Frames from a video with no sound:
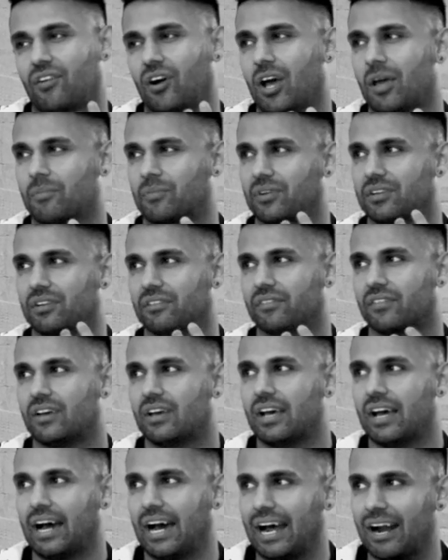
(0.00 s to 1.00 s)

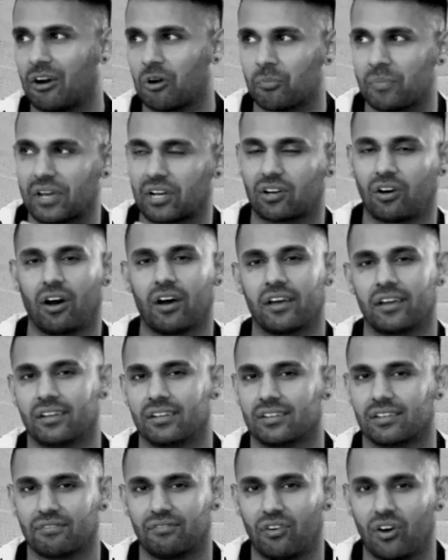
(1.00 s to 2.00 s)
vibe, Arabic kind
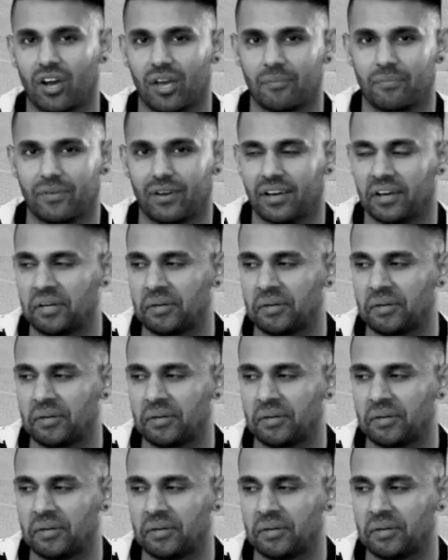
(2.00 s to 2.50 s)
of vibe.